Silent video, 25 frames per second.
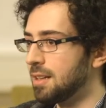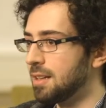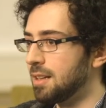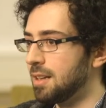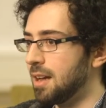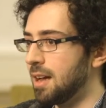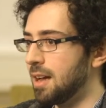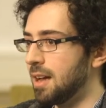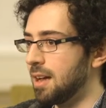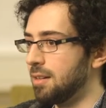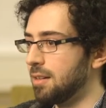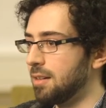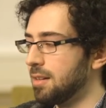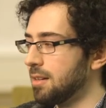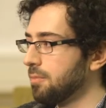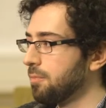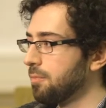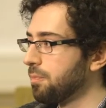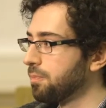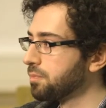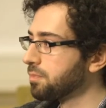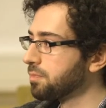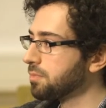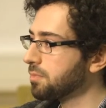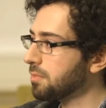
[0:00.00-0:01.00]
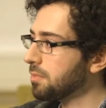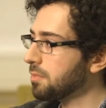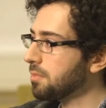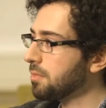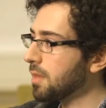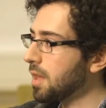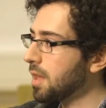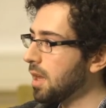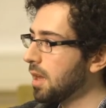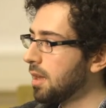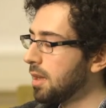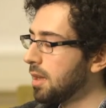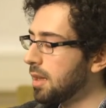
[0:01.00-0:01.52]
What do you mean uh, by not safety
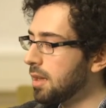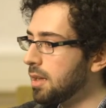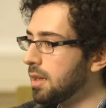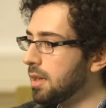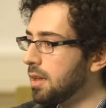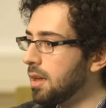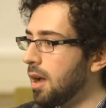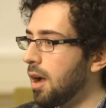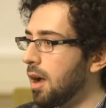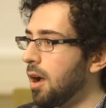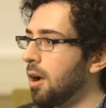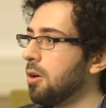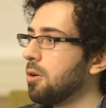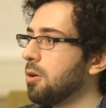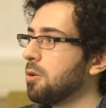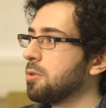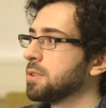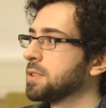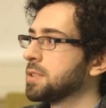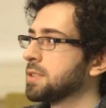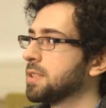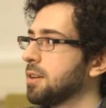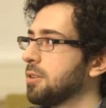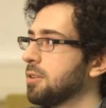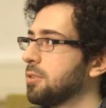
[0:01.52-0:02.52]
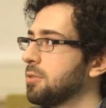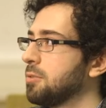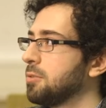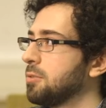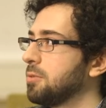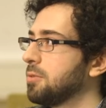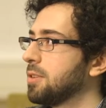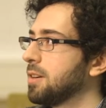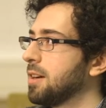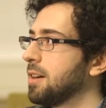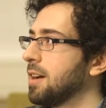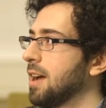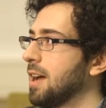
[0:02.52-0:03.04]
oriented? Oh,
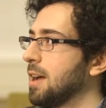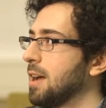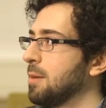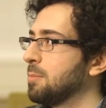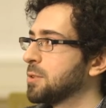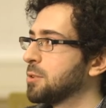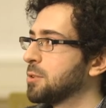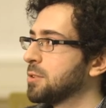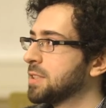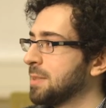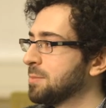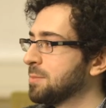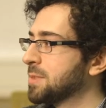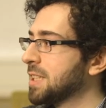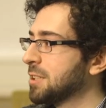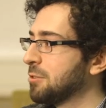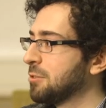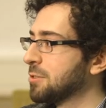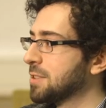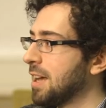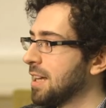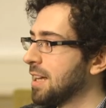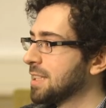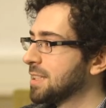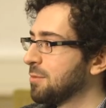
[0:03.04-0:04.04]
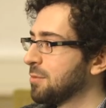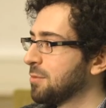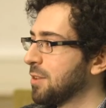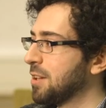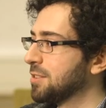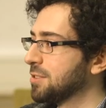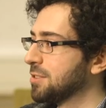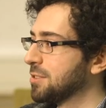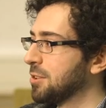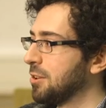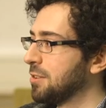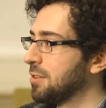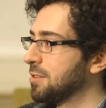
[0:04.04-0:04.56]
so um, so it seems like there's lots of
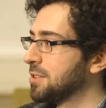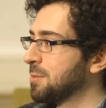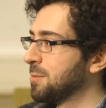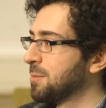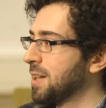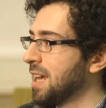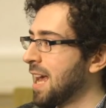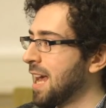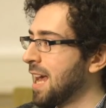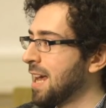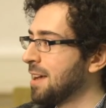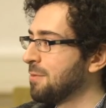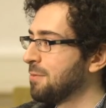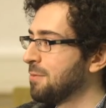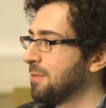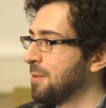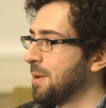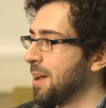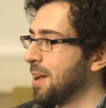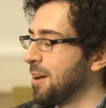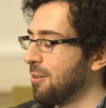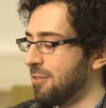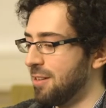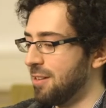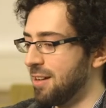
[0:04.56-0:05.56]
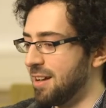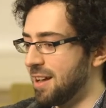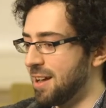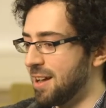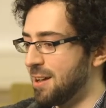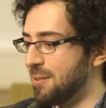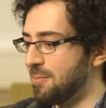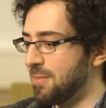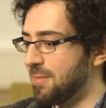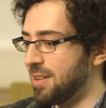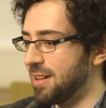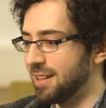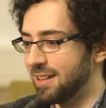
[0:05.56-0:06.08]
concerns you might have about,
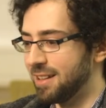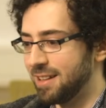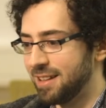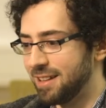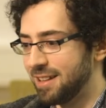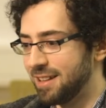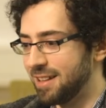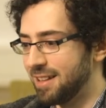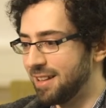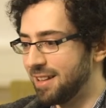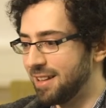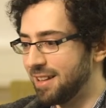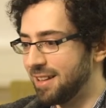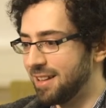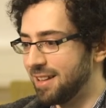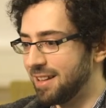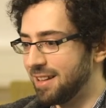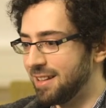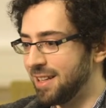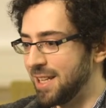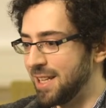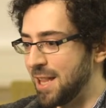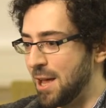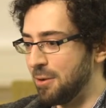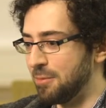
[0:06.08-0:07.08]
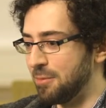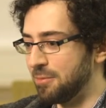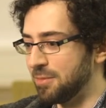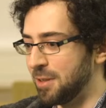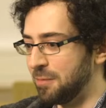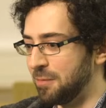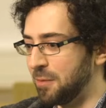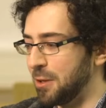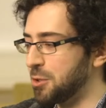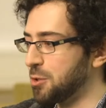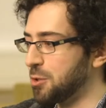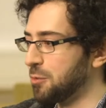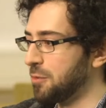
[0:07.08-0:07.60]
um, you know, the
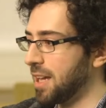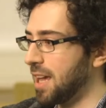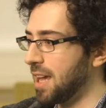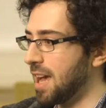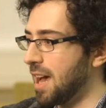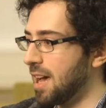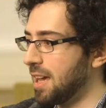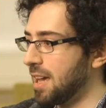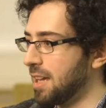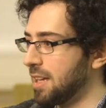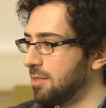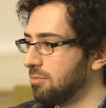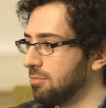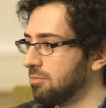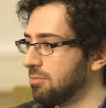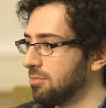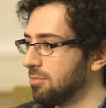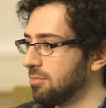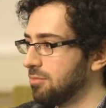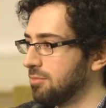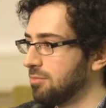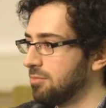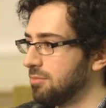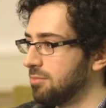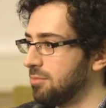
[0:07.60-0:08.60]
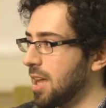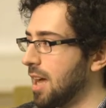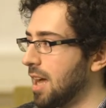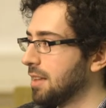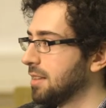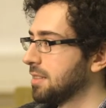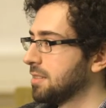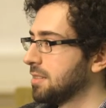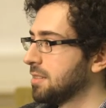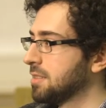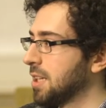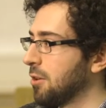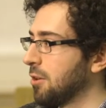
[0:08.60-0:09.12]
future of AI not
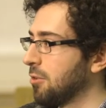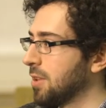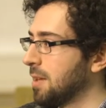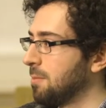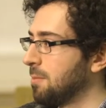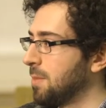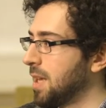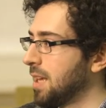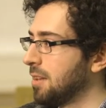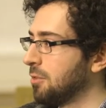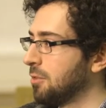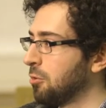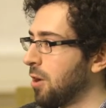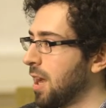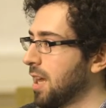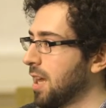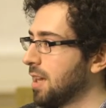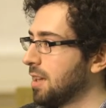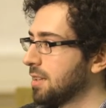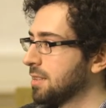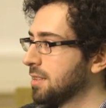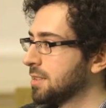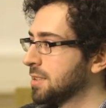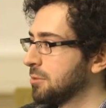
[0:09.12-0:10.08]
necessarily being great.